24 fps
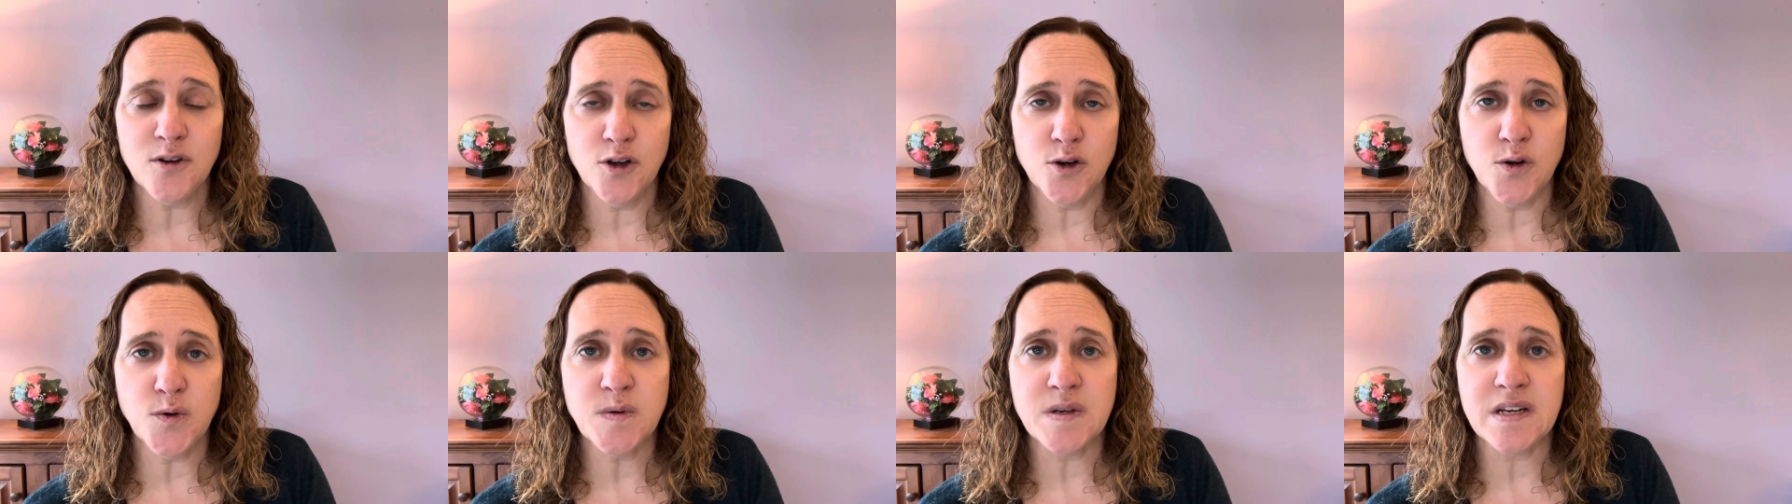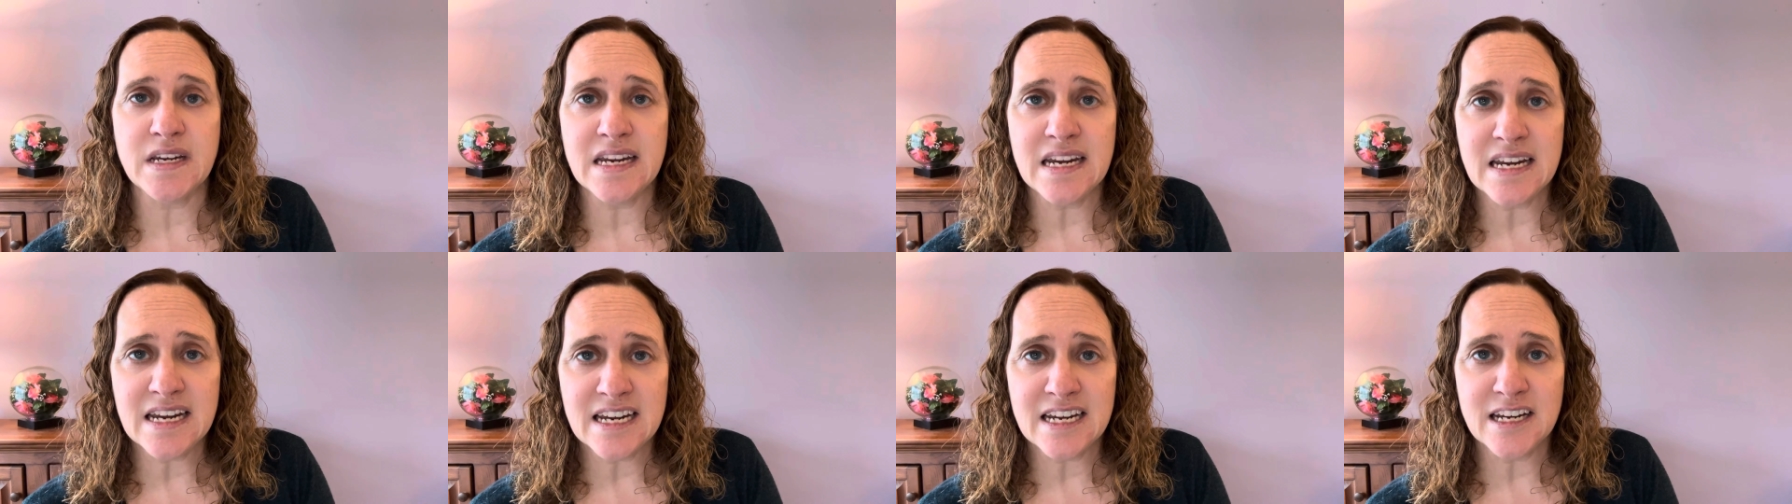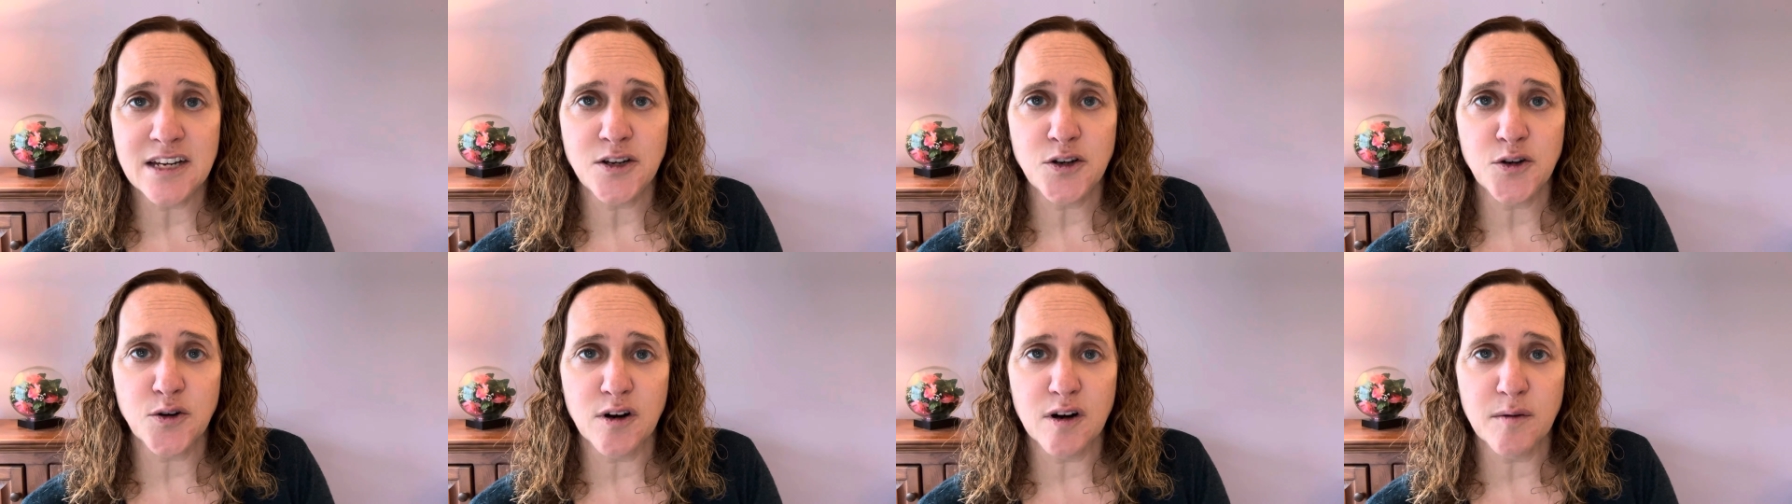who
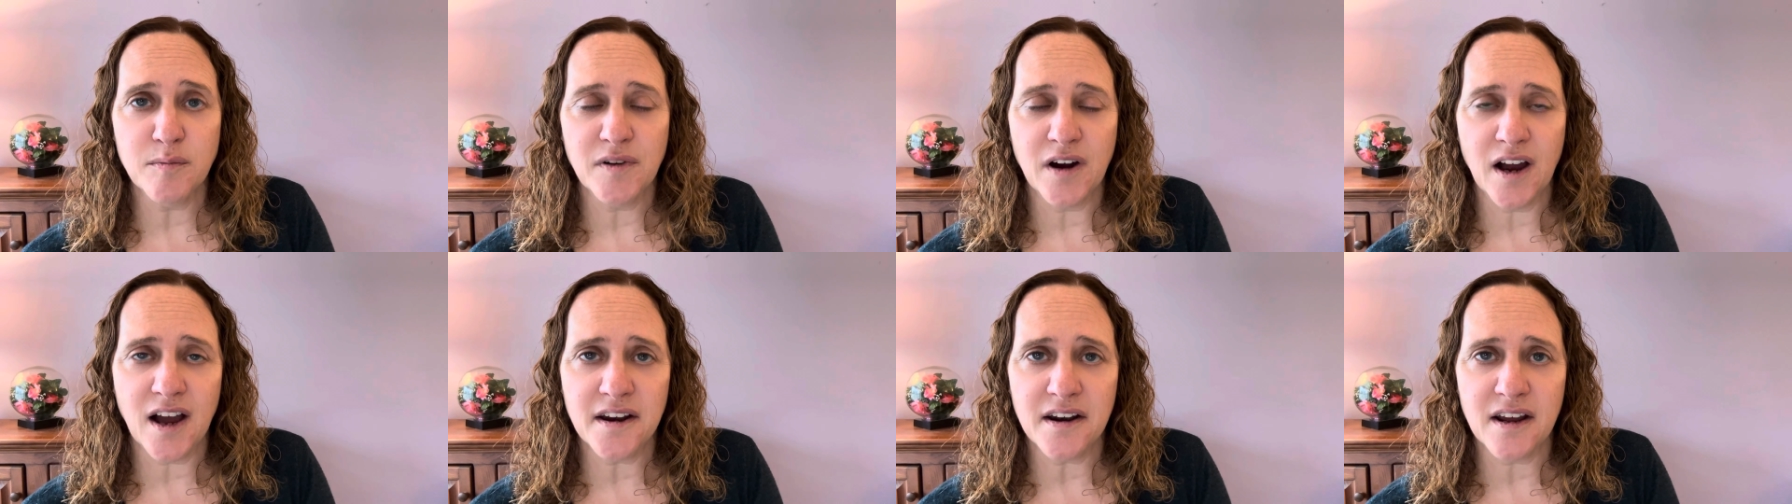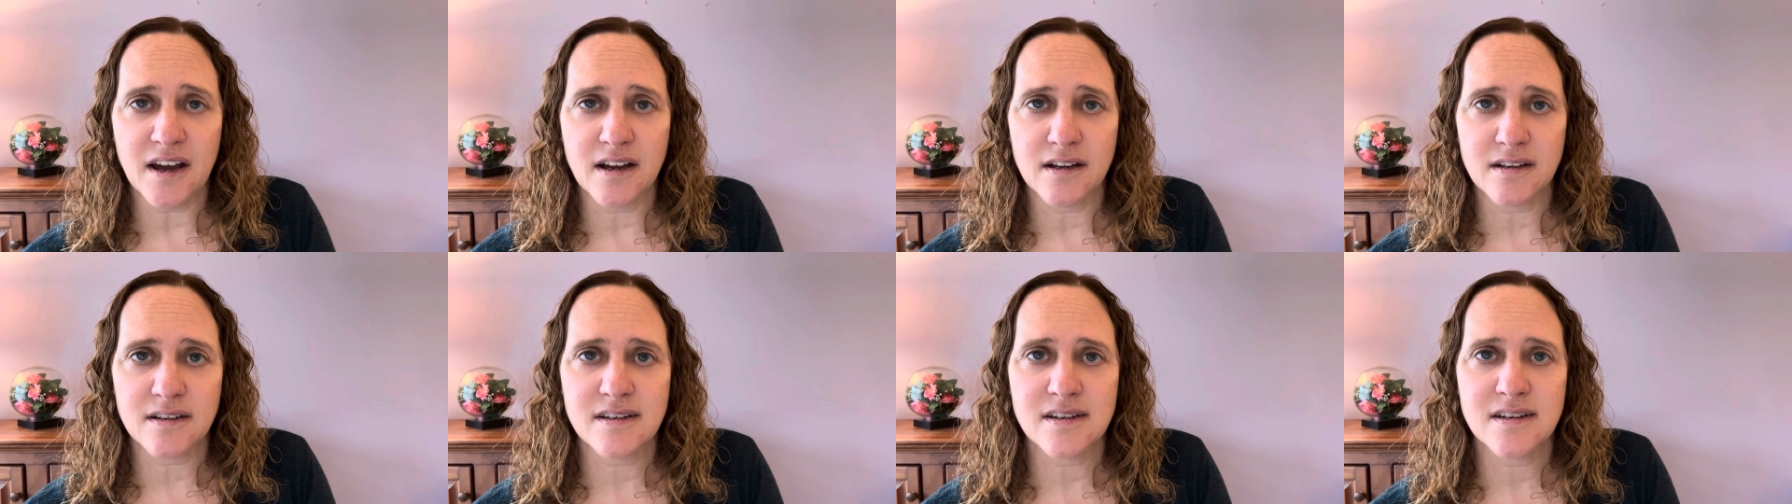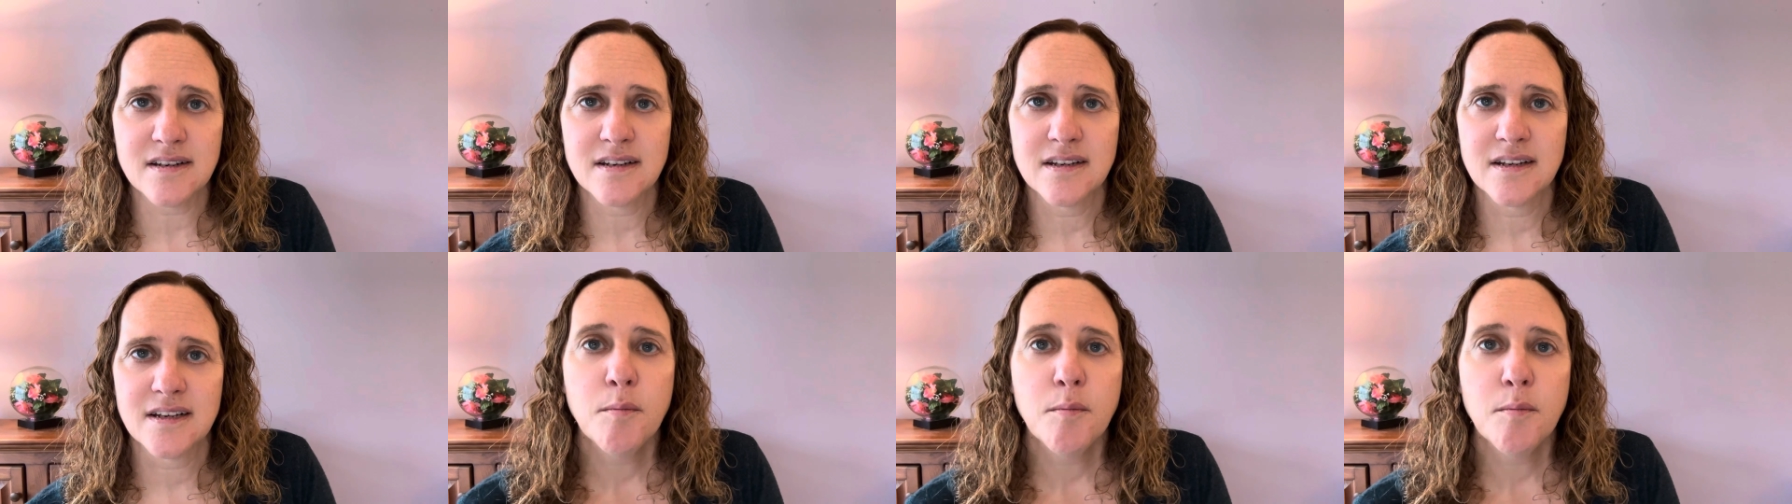need your product.